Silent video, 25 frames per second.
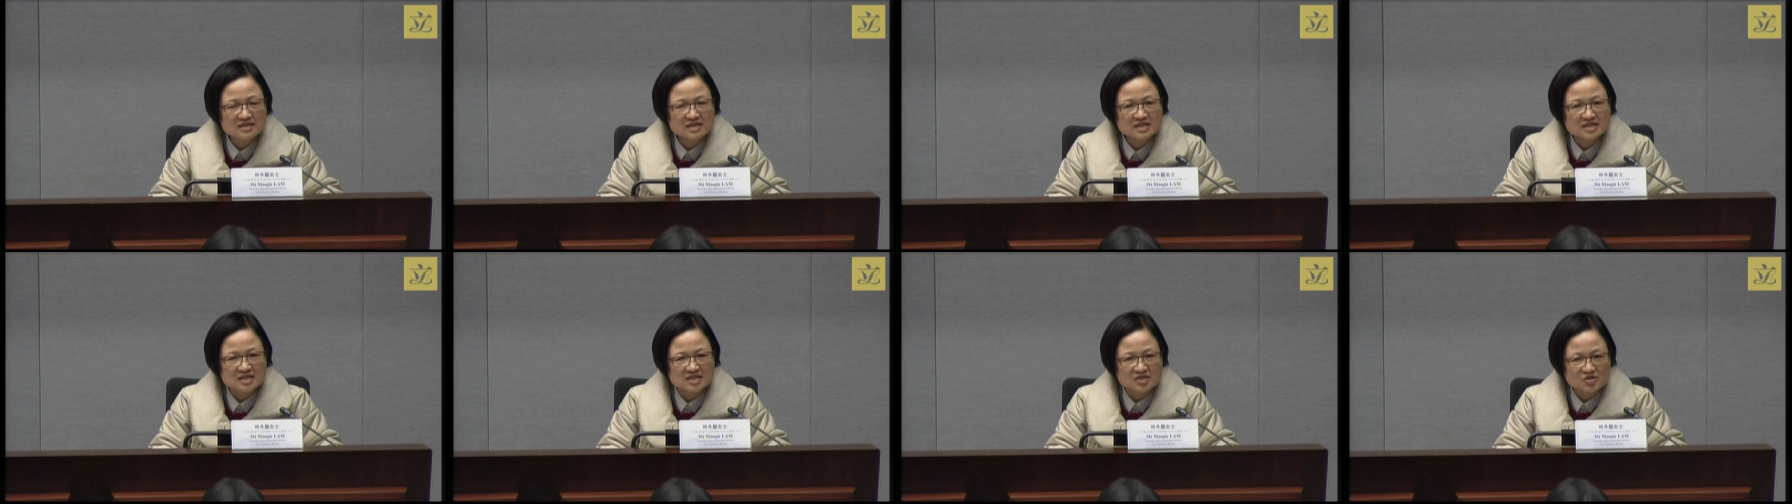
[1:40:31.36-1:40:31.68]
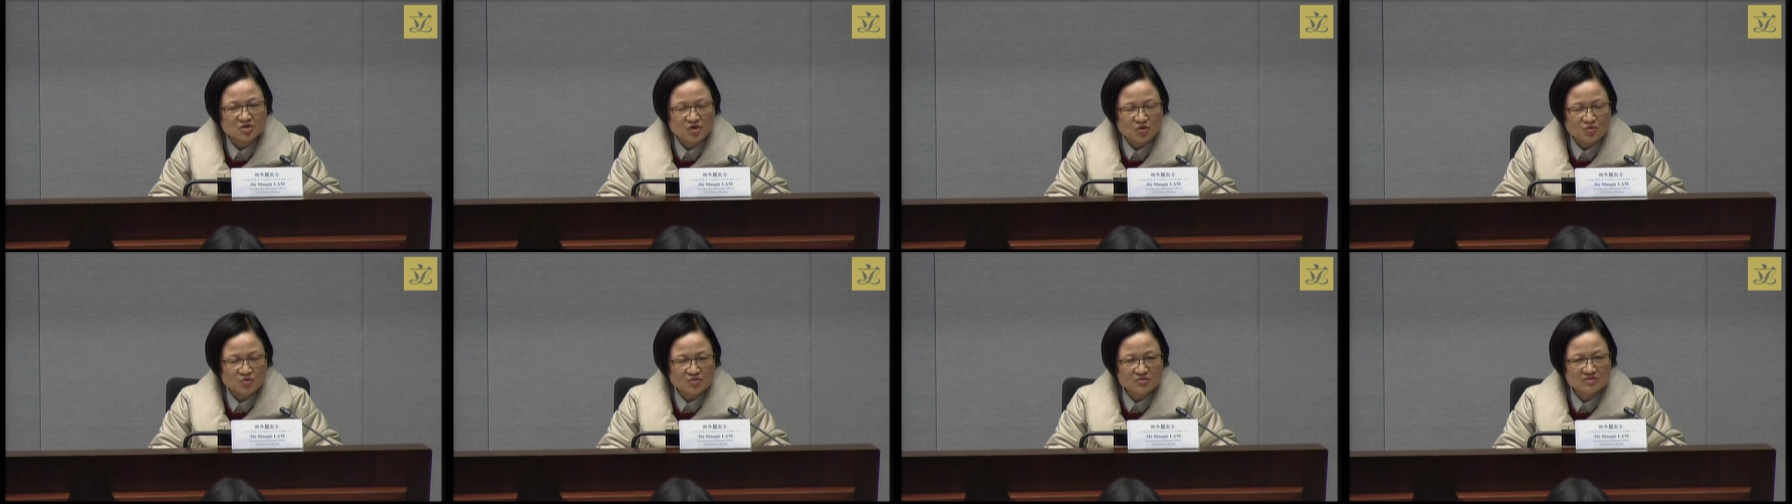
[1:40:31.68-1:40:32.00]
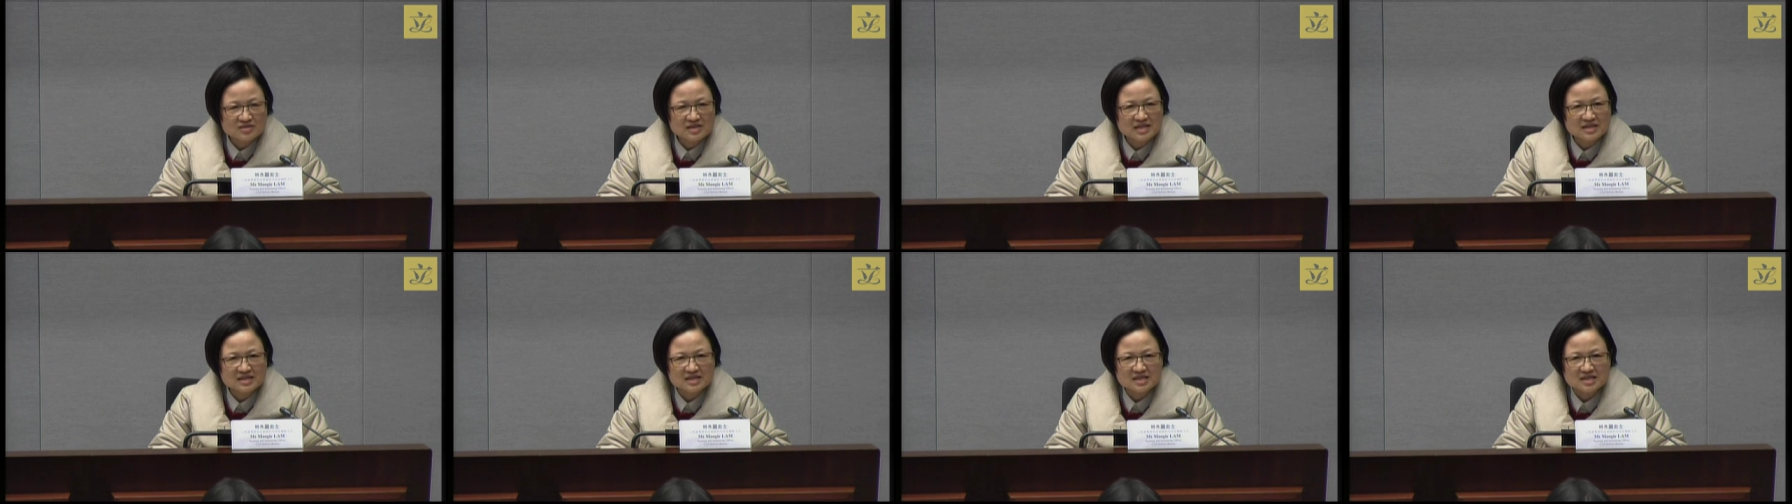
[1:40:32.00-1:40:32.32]
civil
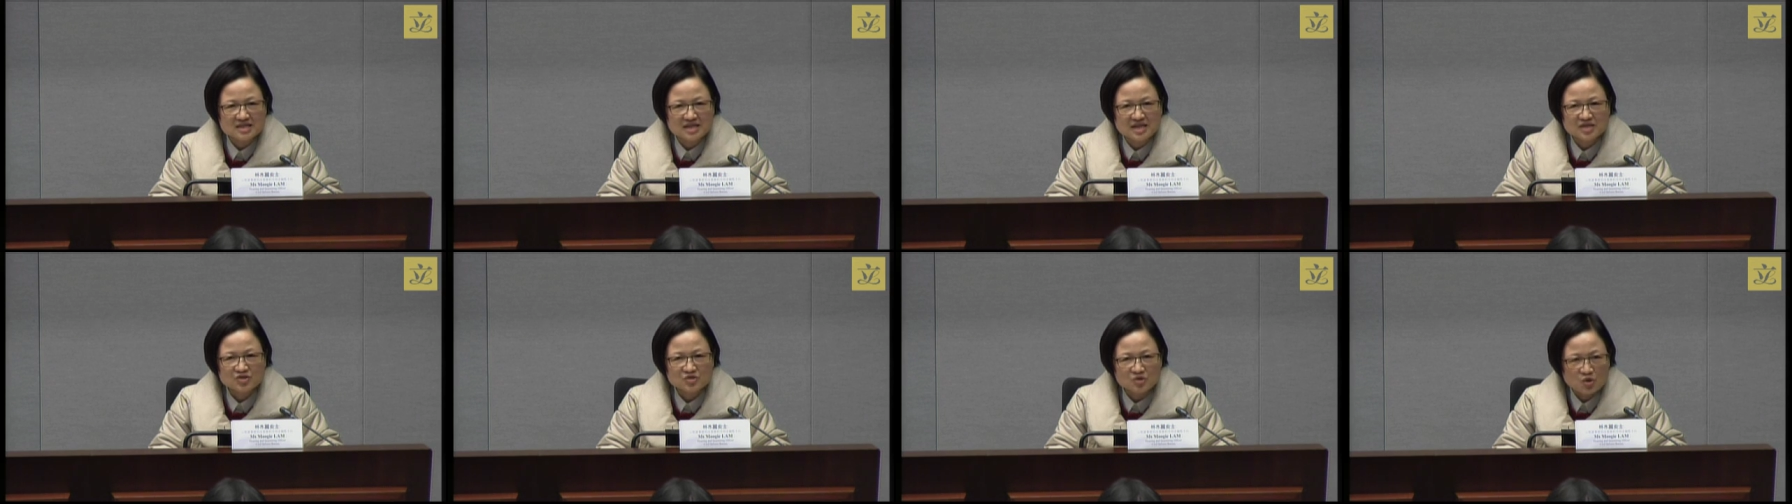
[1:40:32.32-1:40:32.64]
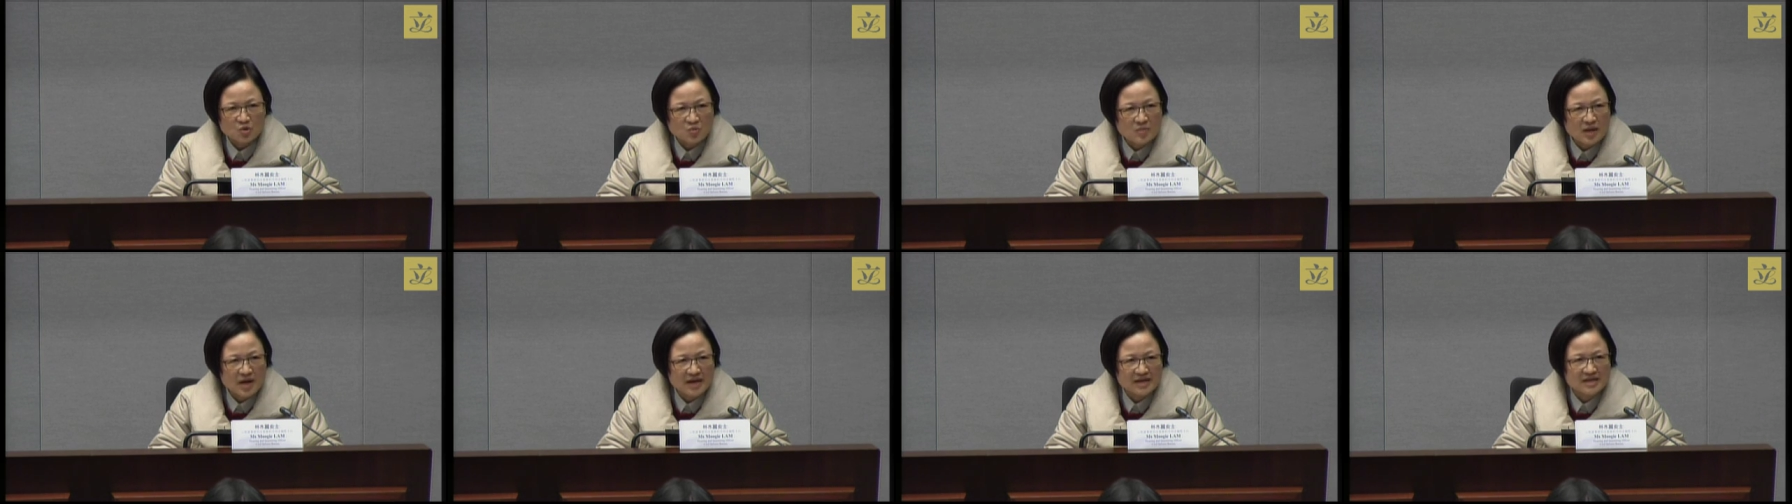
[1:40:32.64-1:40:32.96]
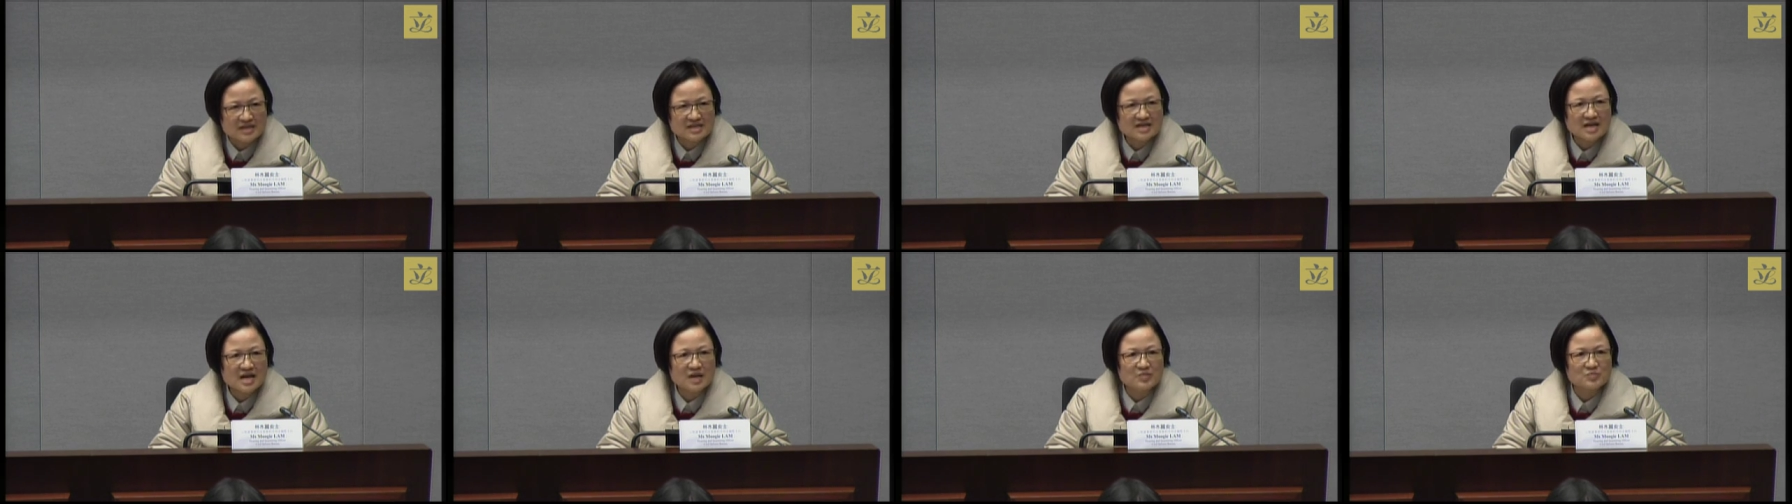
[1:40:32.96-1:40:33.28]
servants at that
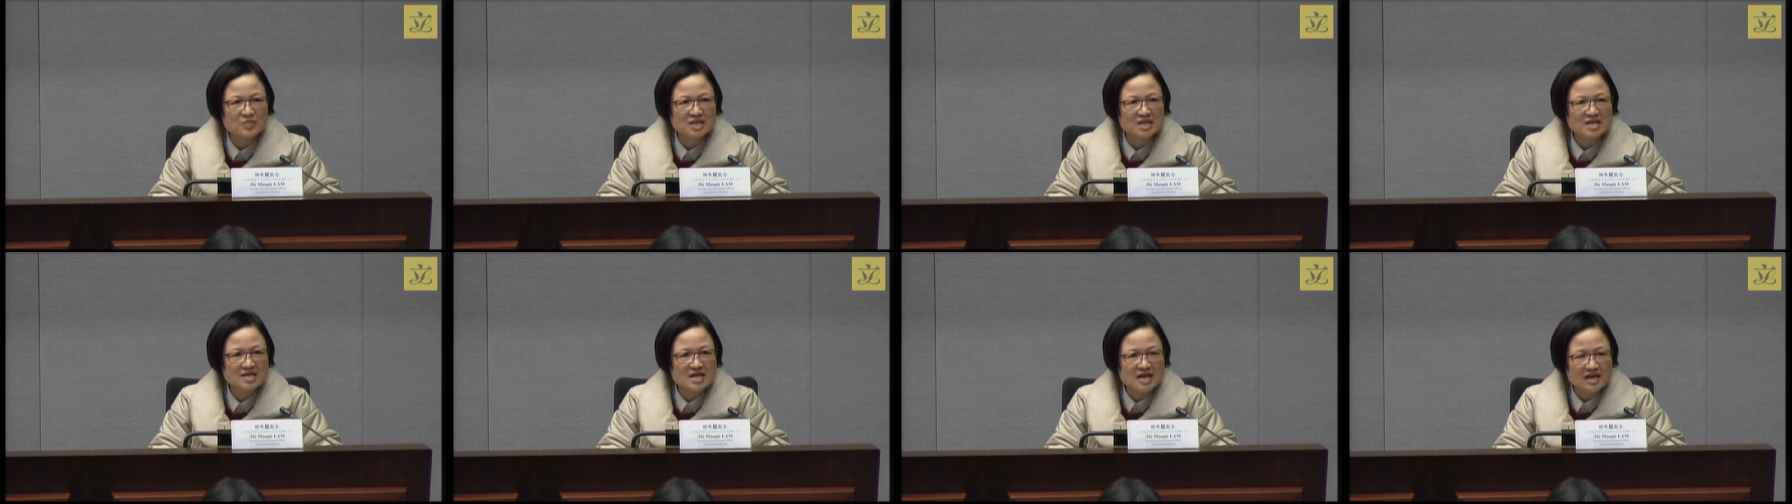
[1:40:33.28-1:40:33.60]
time